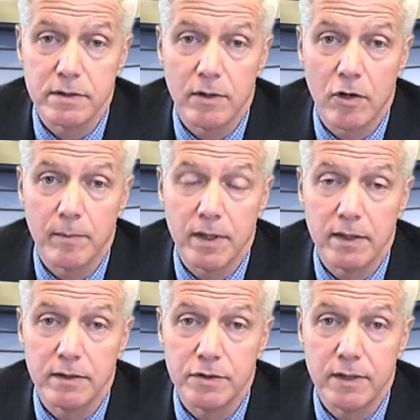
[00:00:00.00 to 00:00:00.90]
The
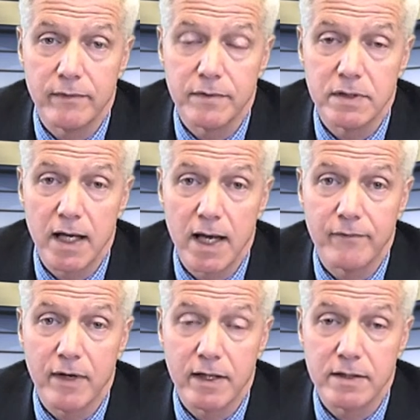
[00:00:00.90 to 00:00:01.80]
Army Chief of
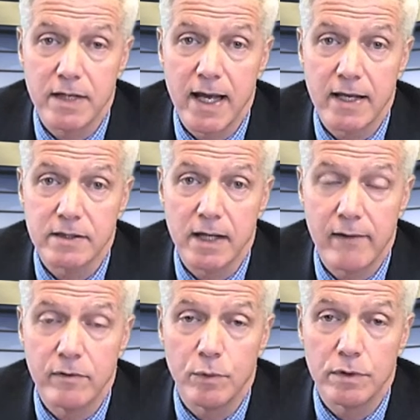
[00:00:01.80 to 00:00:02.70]
Staff has asked
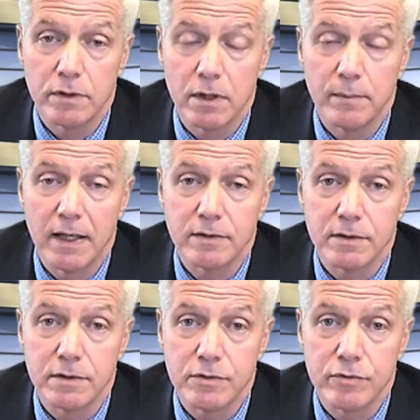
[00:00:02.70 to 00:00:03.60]
everyone to come out
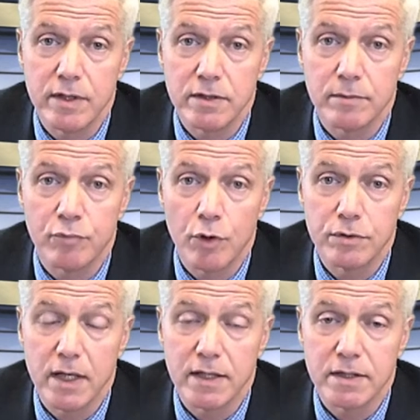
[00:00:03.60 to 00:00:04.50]
to the streets to
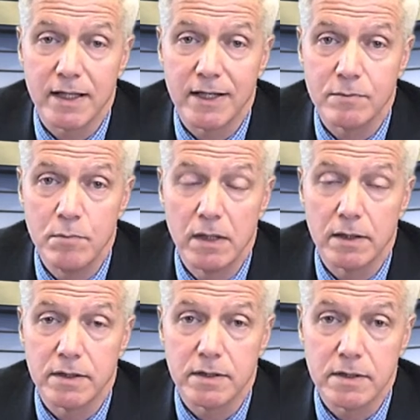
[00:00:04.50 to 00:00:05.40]
protest against
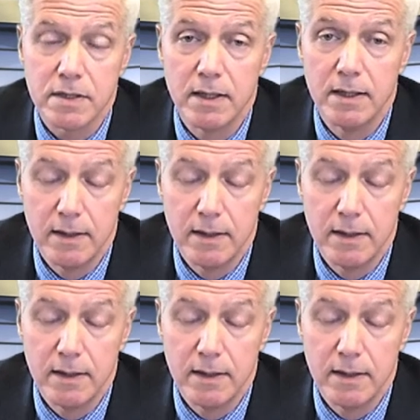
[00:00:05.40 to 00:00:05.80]
militants.